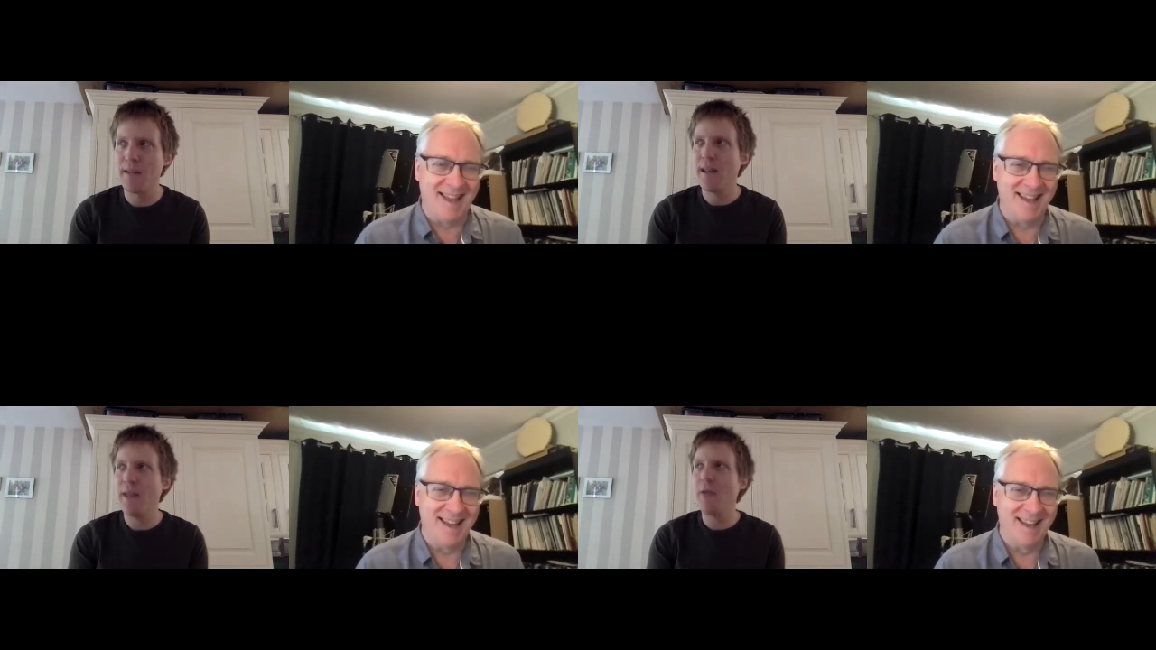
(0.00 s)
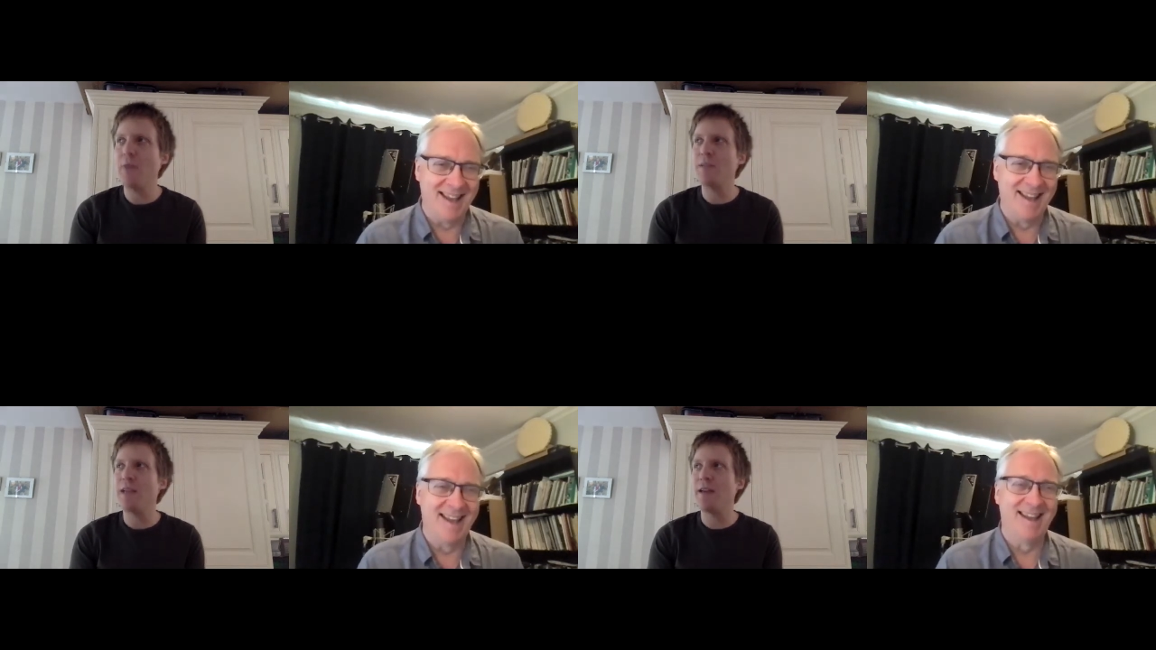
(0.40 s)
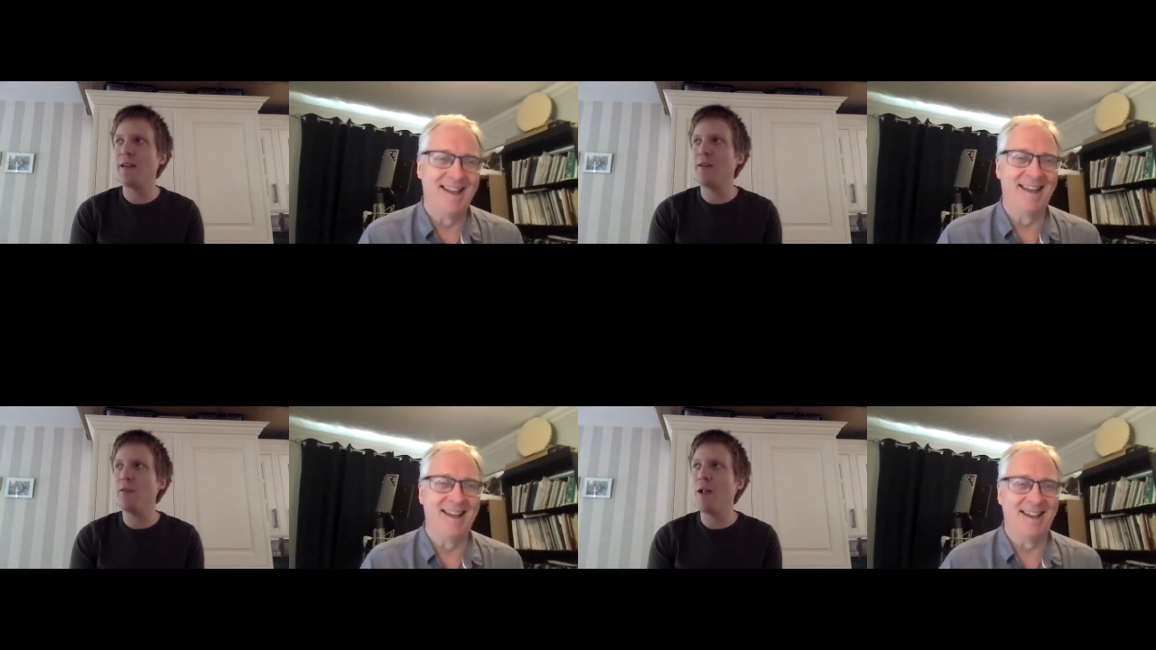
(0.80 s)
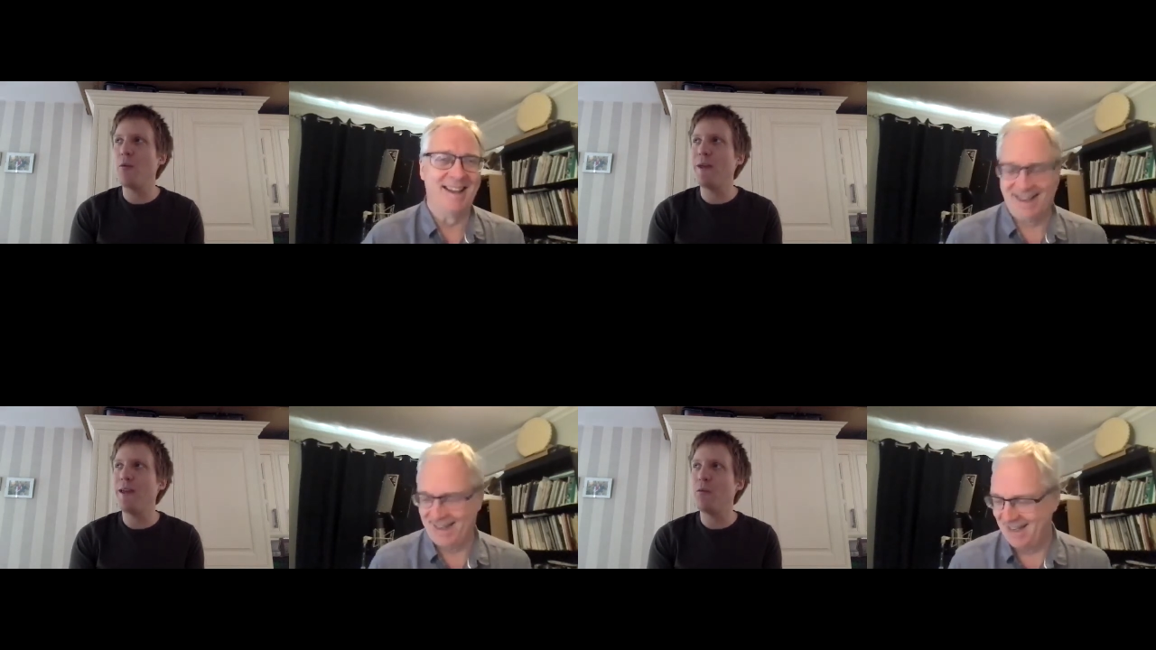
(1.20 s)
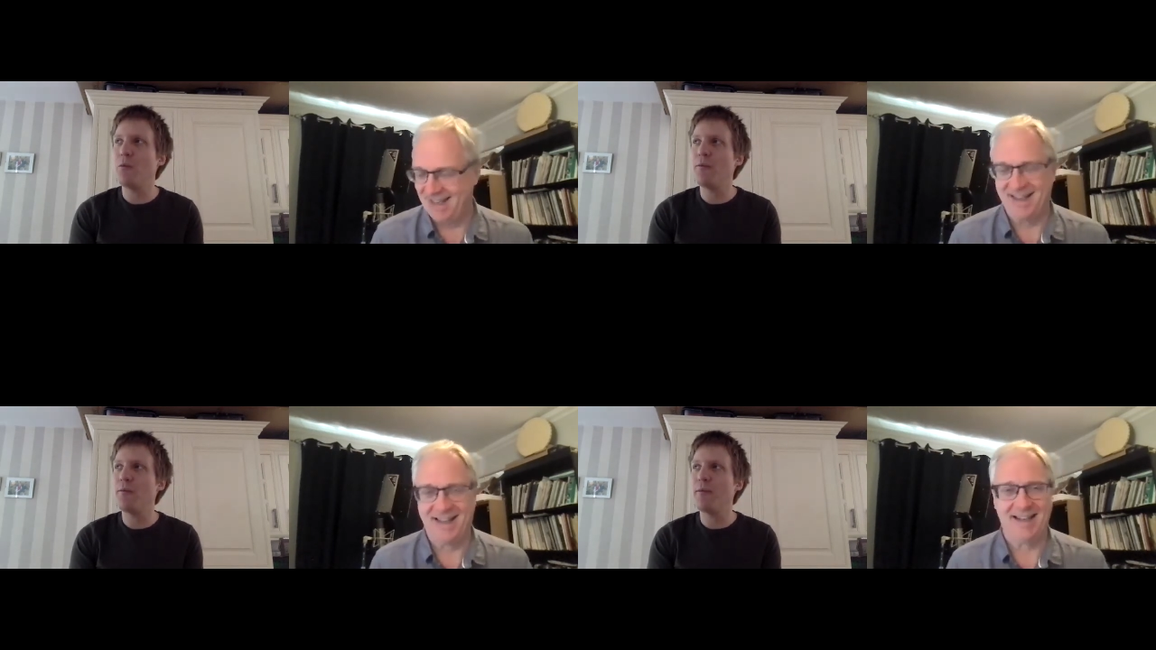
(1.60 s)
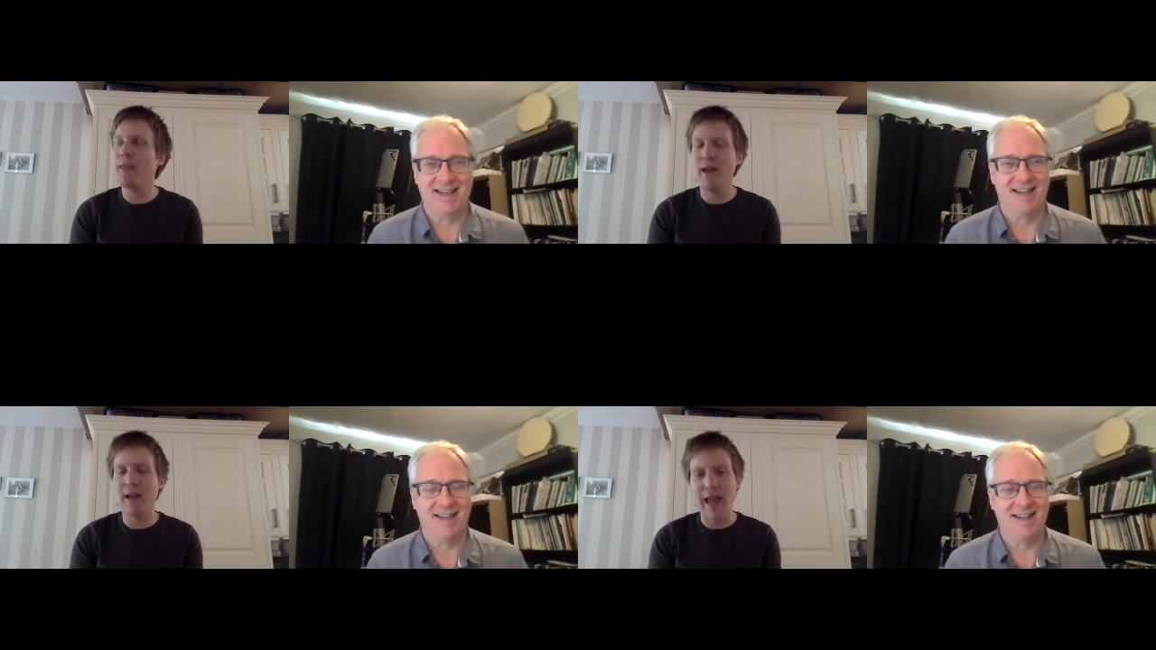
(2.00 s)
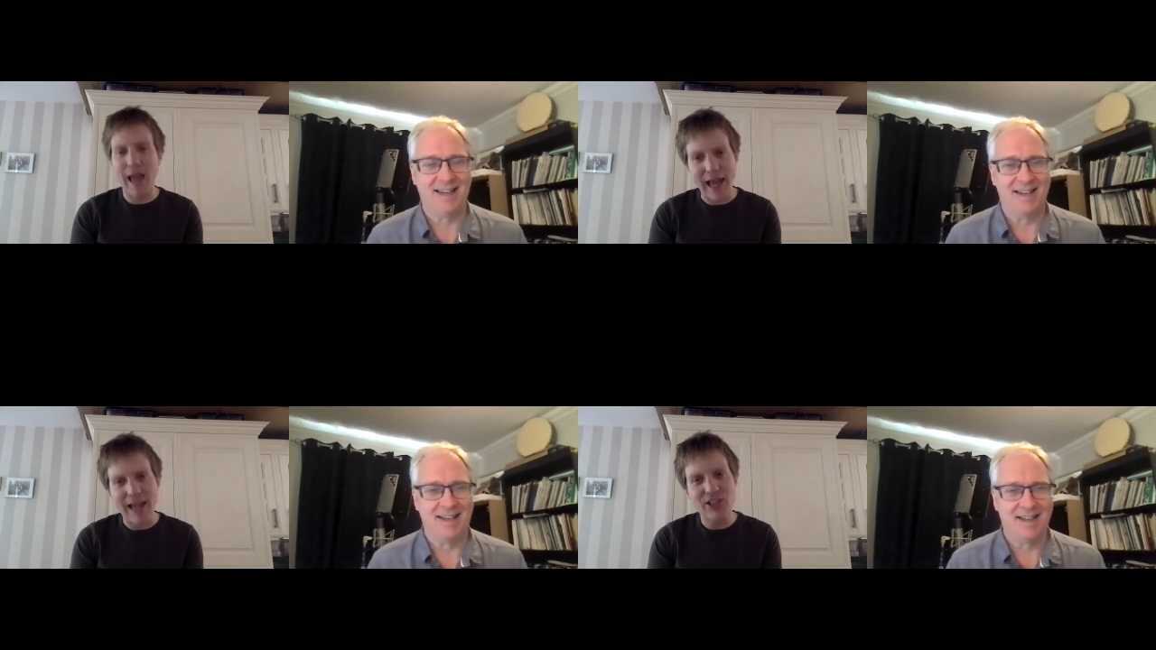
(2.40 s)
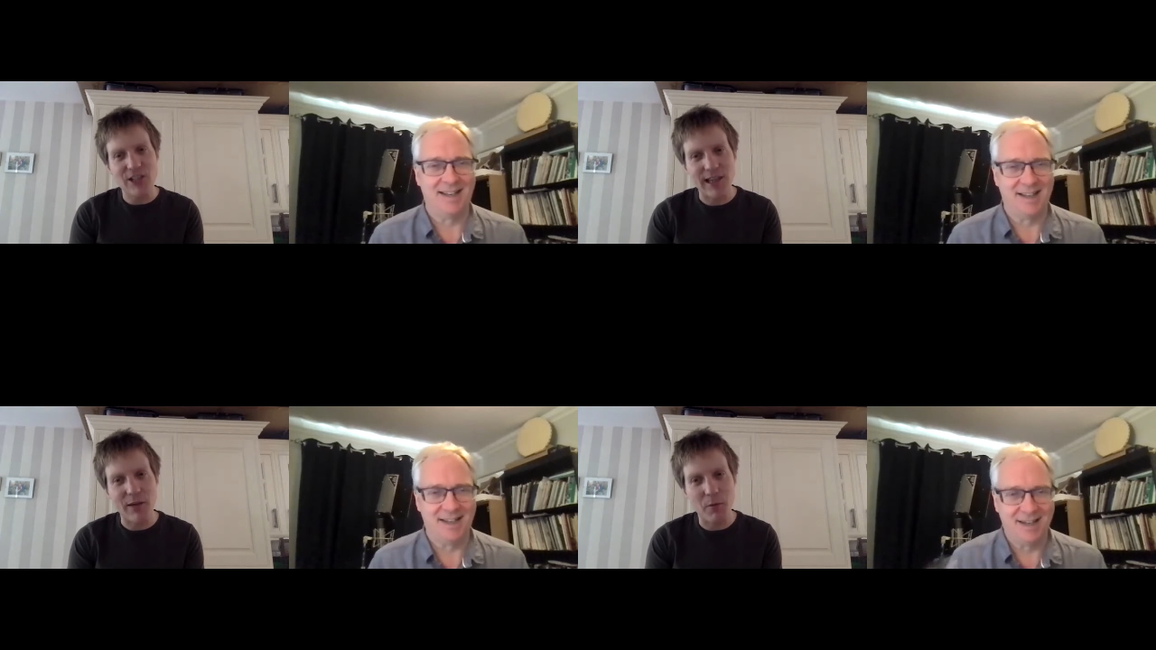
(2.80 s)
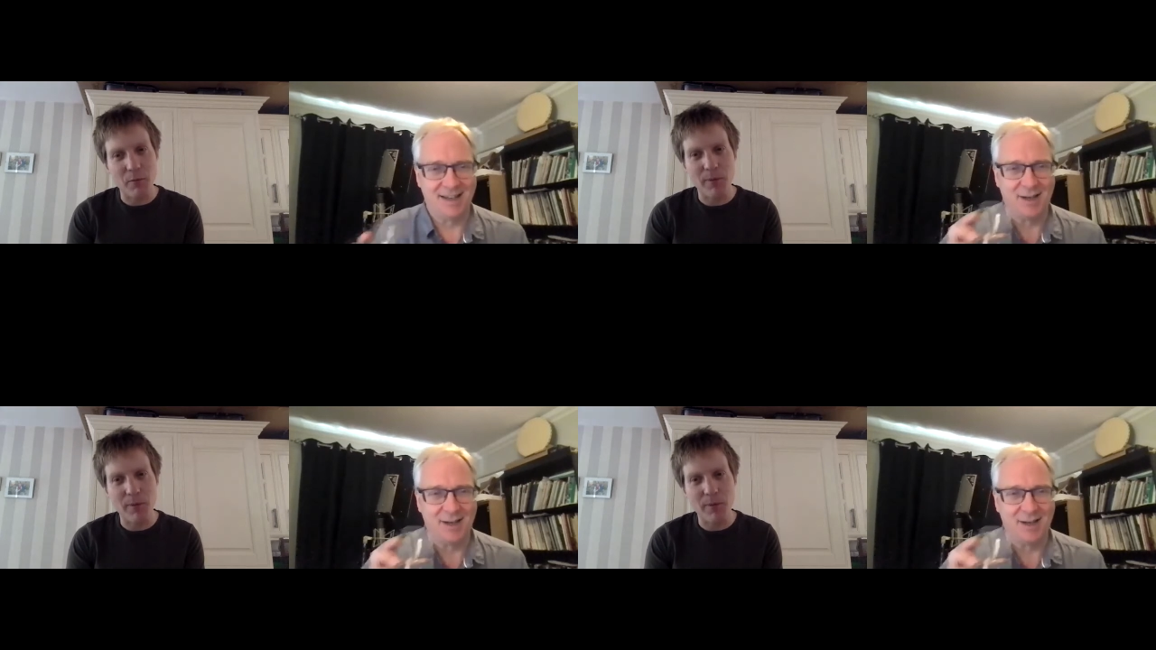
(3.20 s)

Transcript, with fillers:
Speaker 1: it, was well we occasionally there would